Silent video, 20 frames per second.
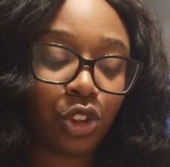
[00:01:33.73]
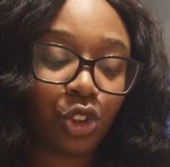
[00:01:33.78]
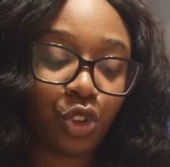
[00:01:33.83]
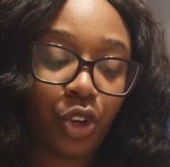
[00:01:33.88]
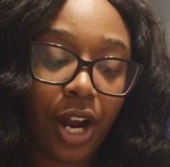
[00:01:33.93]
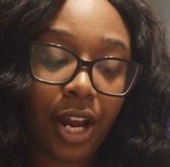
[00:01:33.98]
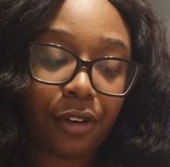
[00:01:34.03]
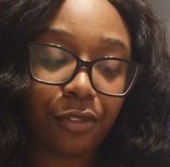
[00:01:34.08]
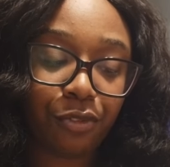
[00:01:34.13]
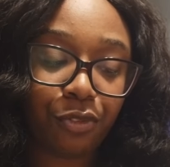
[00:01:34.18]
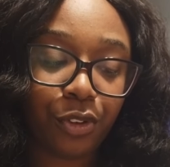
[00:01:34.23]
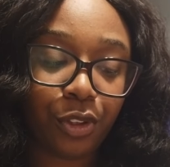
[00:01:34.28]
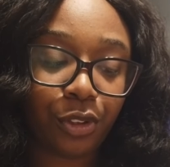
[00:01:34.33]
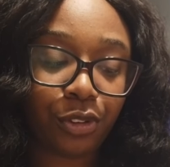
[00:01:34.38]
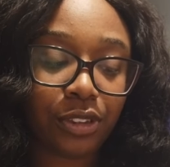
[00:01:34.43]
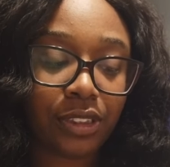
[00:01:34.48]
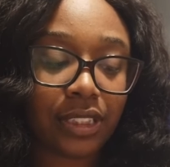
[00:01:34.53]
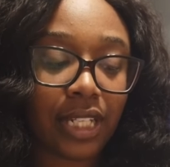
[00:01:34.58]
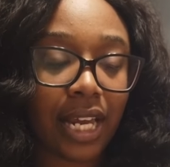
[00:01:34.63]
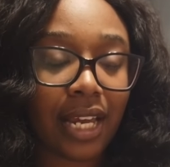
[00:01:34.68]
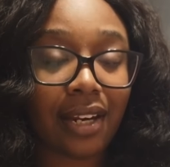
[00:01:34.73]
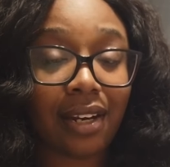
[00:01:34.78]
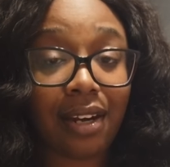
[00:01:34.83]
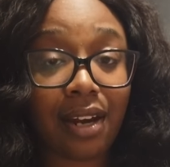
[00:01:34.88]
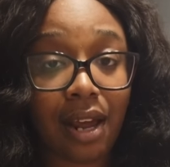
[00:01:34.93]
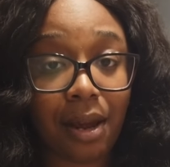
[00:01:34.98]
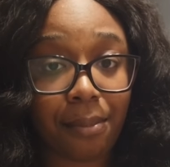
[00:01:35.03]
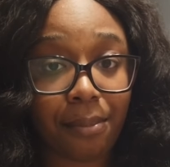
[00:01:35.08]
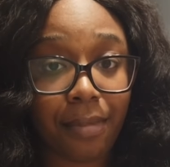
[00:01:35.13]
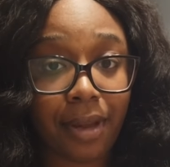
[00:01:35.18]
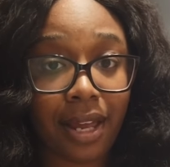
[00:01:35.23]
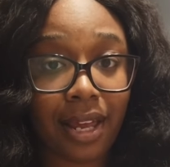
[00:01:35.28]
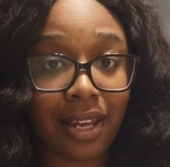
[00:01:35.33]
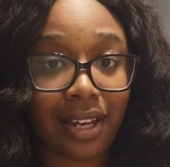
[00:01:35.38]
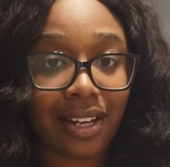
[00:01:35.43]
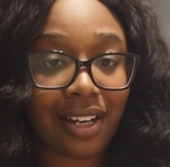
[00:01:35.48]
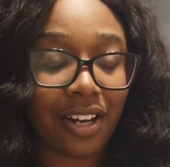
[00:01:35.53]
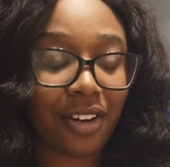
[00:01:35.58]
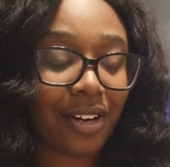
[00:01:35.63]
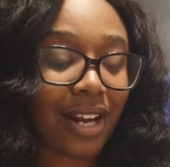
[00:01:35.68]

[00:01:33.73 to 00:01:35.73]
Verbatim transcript: dry fruits, and nutmeg.